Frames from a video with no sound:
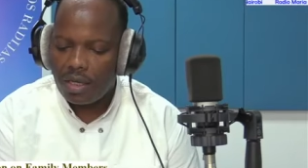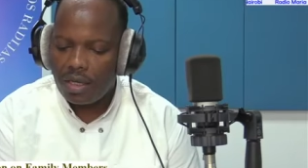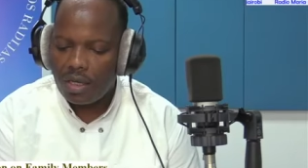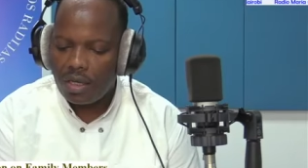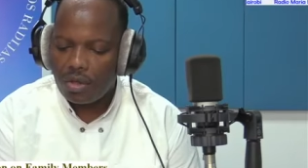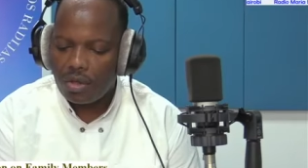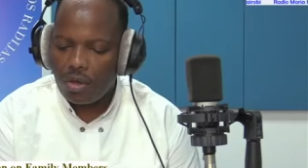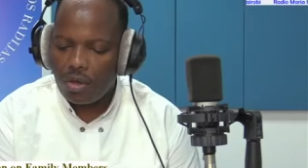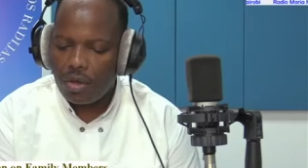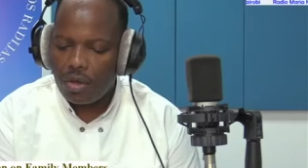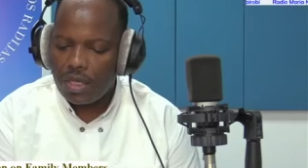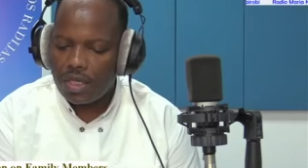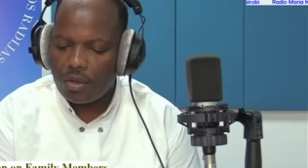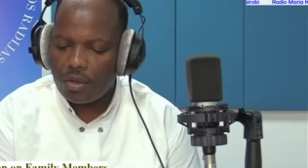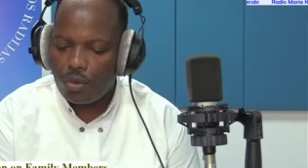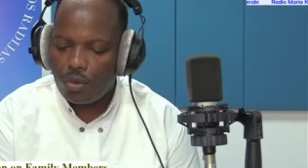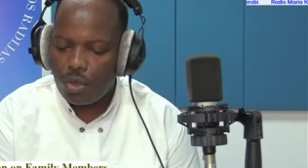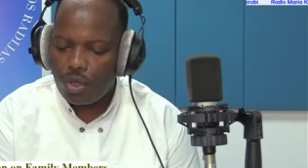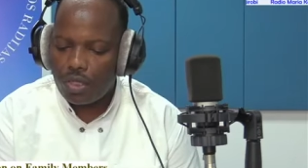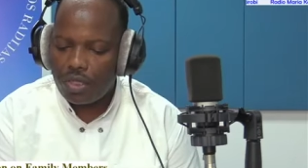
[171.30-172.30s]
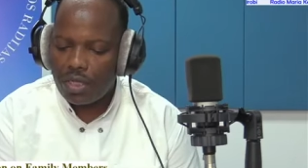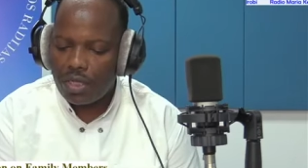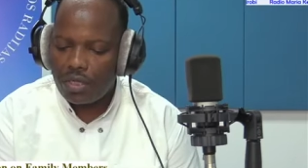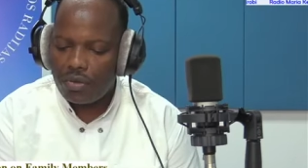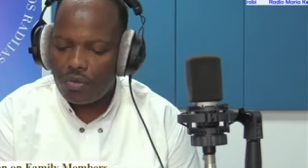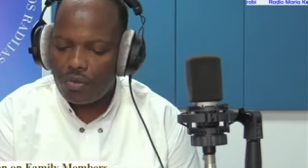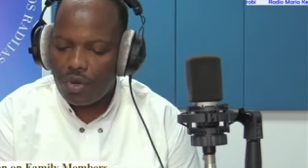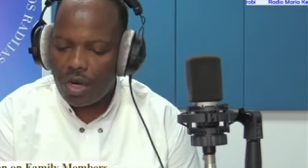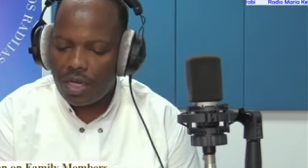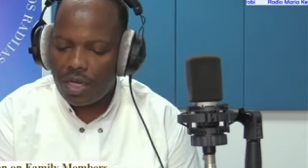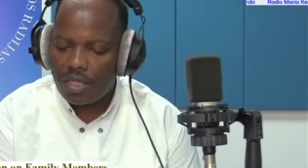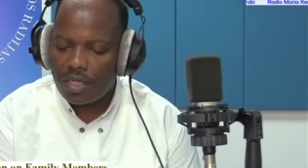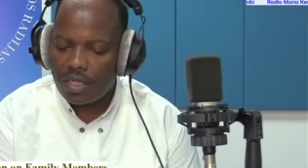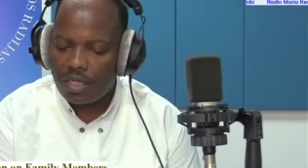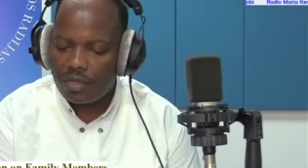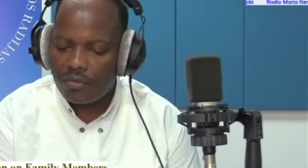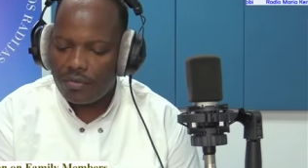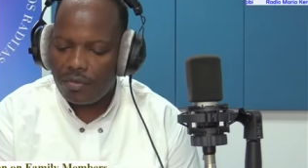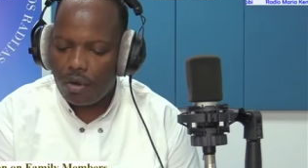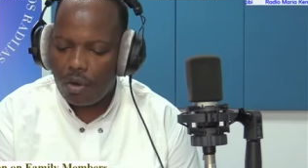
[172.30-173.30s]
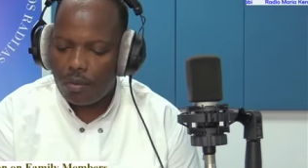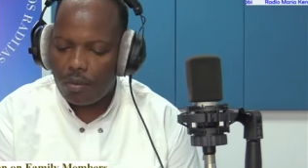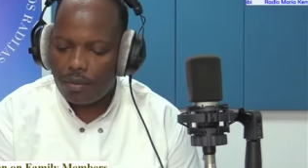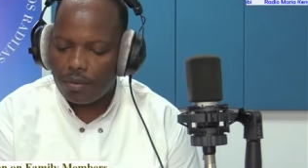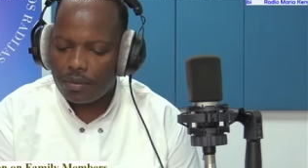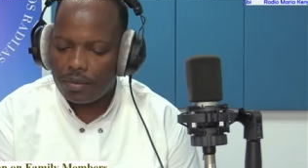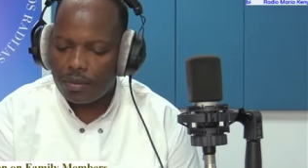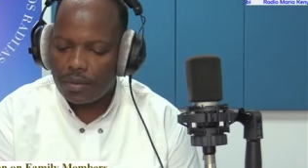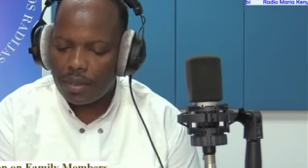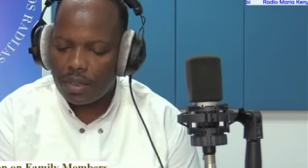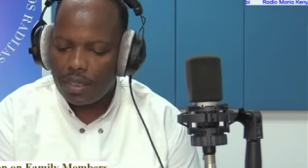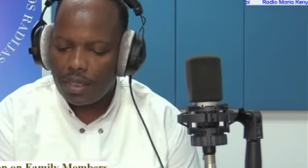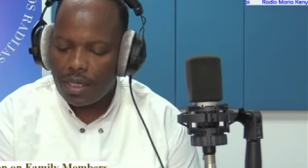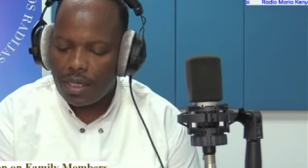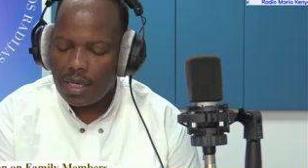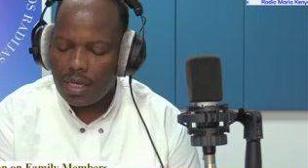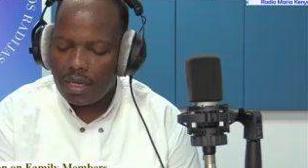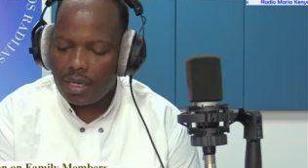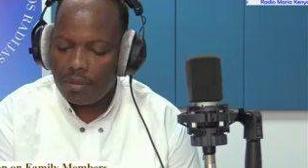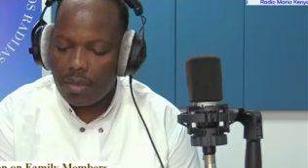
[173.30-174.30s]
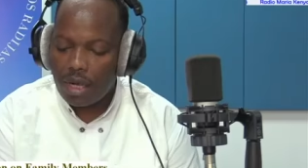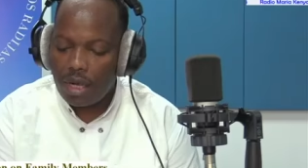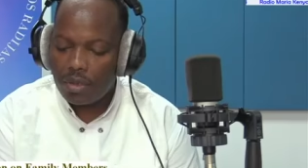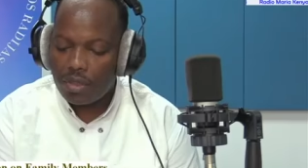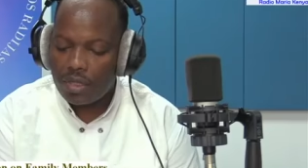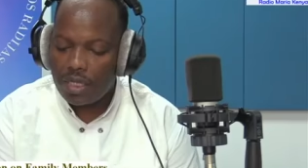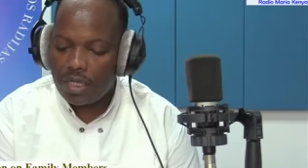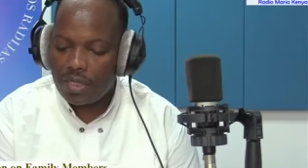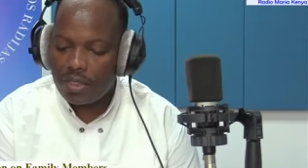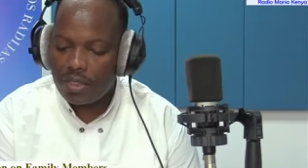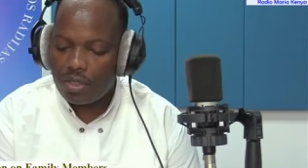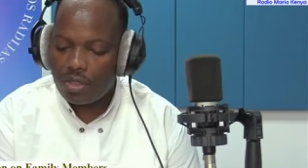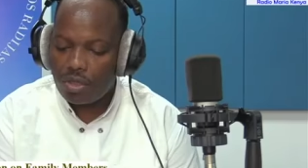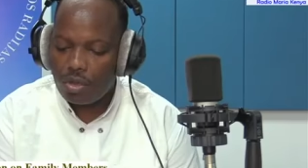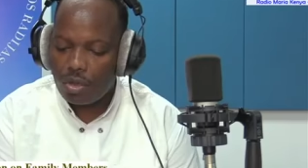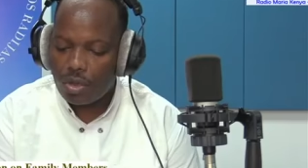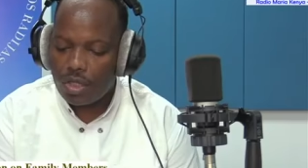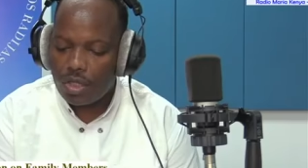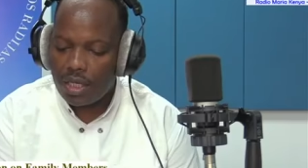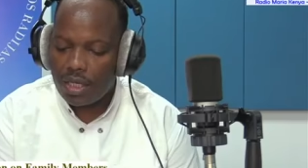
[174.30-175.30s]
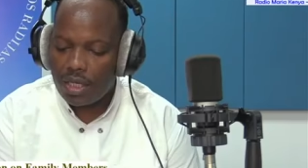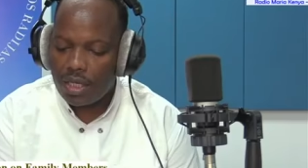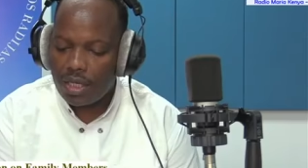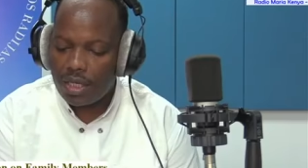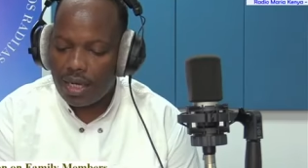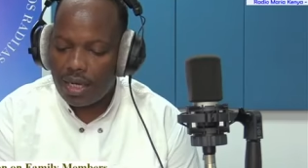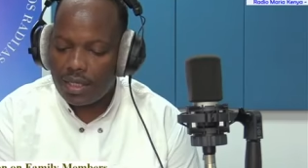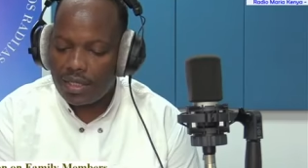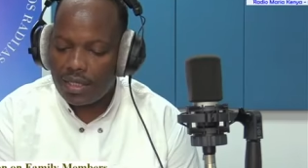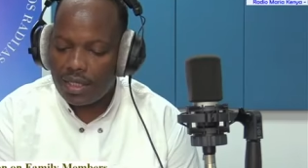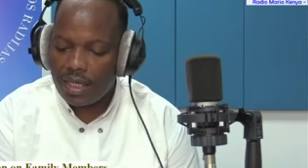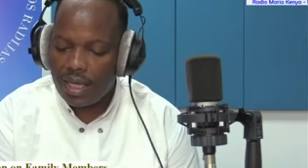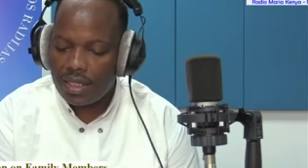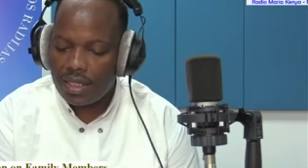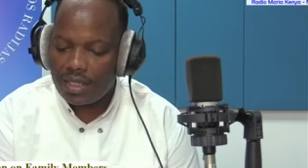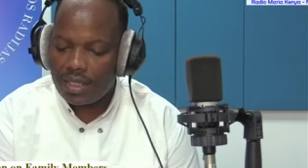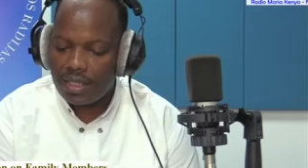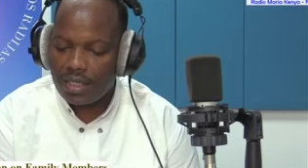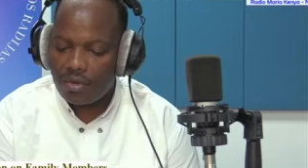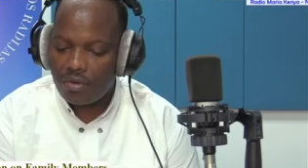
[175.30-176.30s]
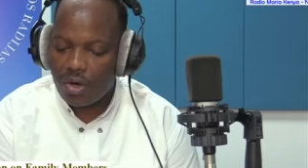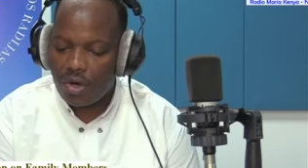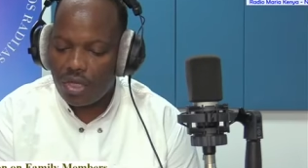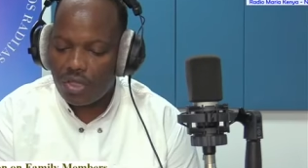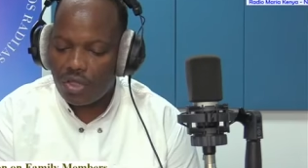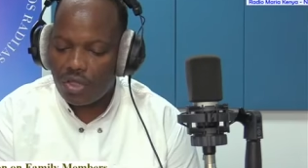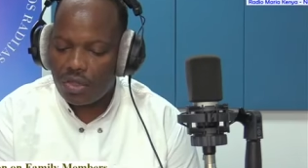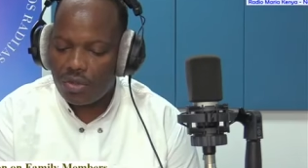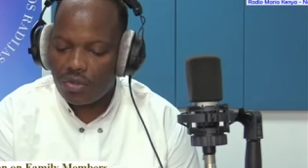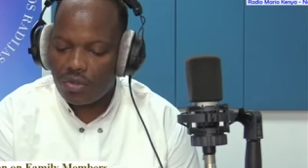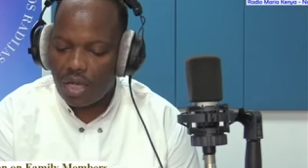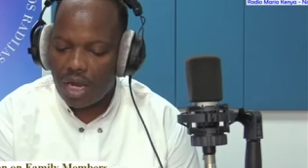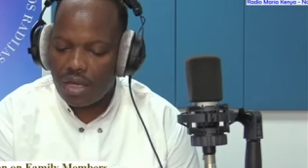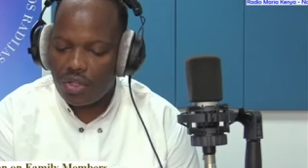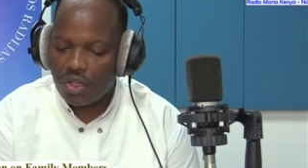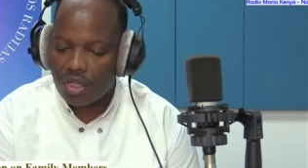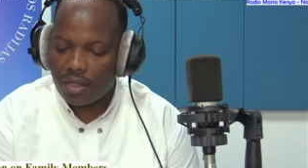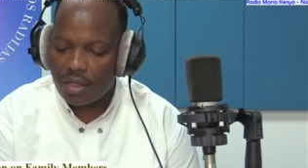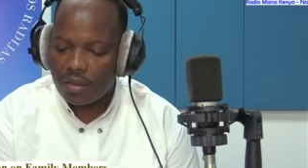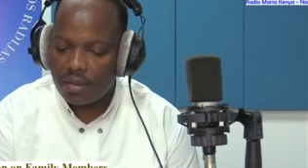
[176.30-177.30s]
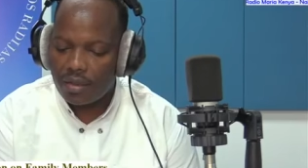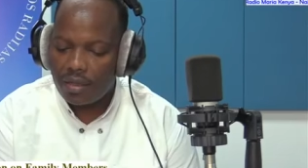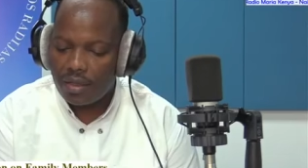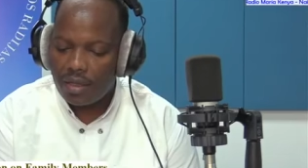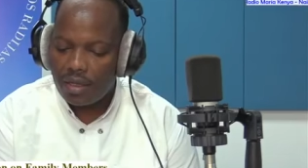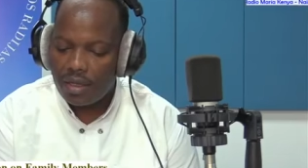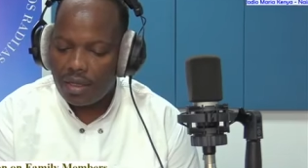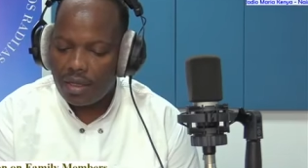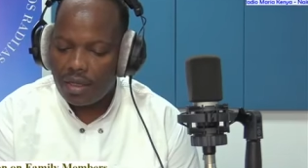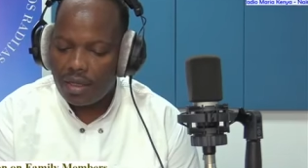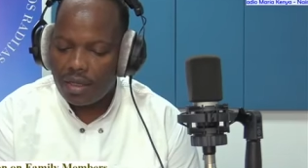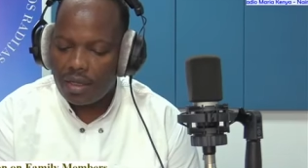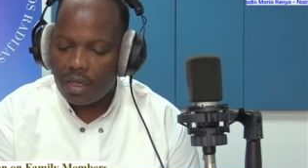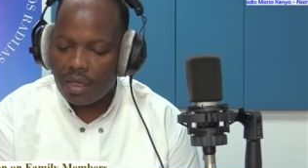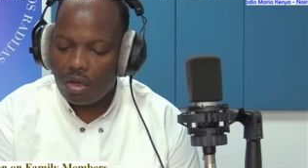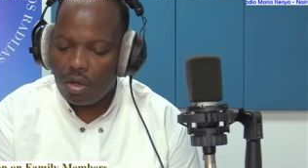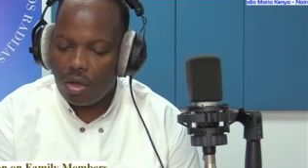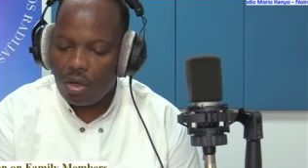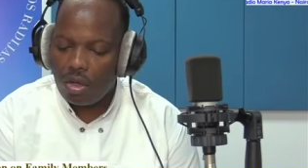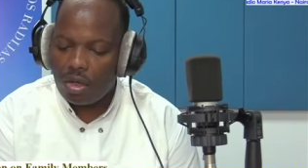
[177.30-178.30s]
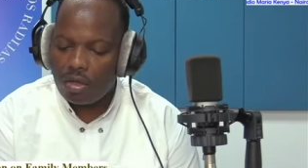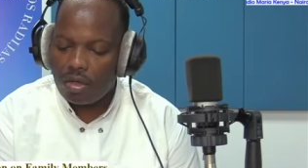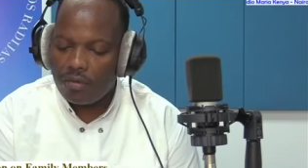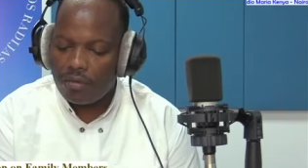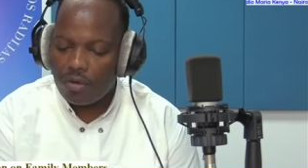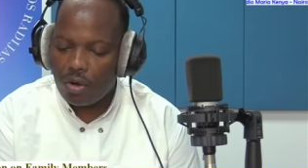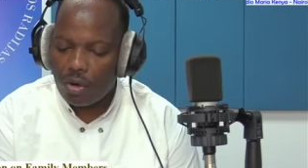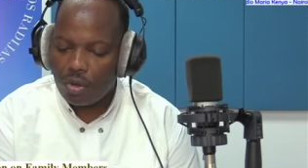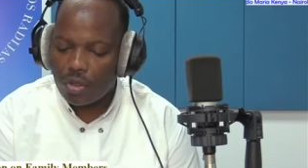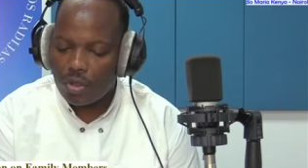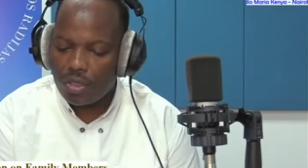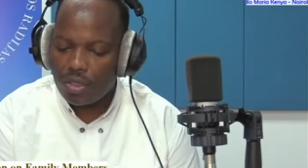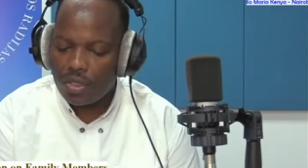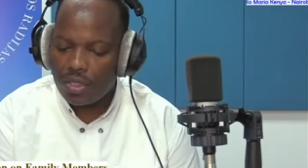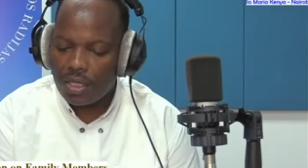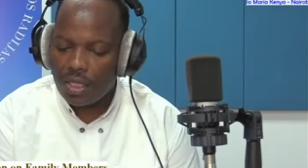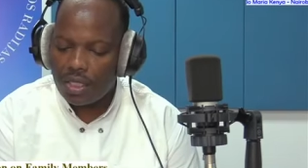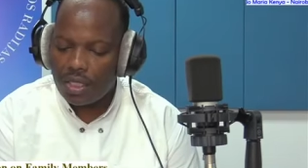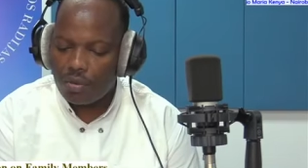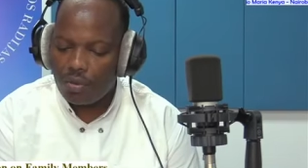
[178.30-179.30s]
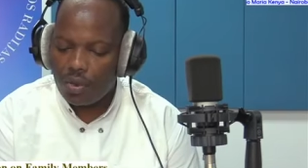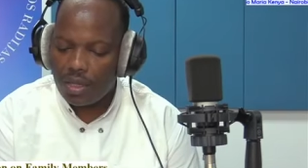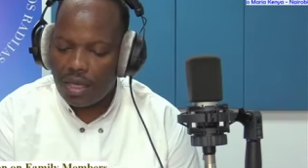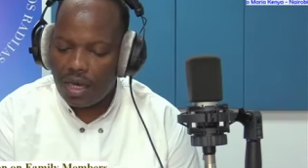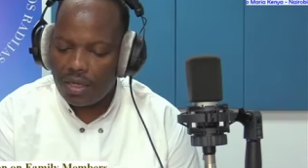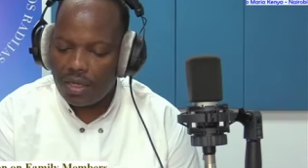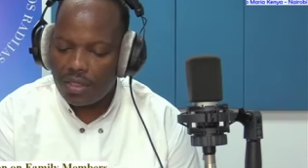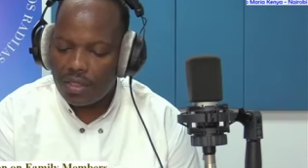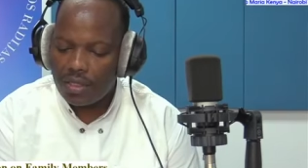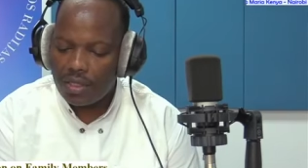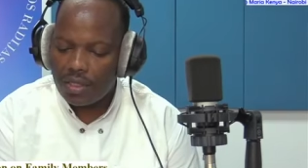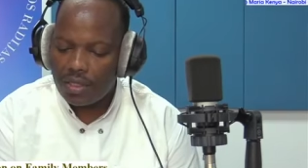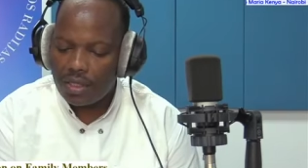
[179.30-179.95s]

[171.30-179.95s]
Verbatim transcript: though its waters range and foam, and mountains totter as its surging. The Lord of hosts is with us,